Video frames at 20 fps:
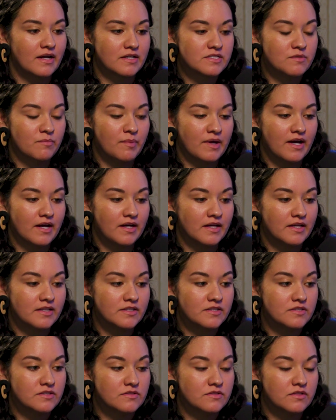back to back,
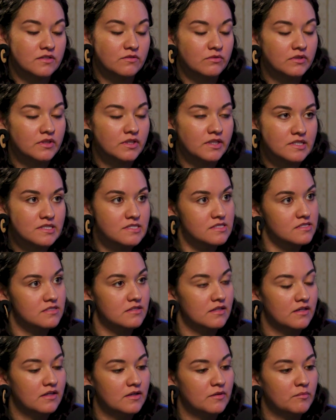it it really
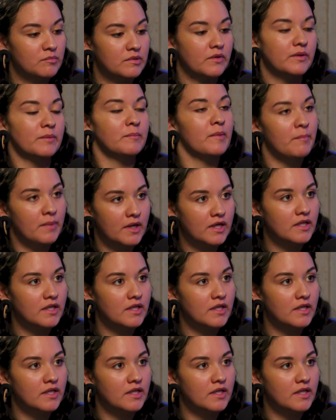is blowing my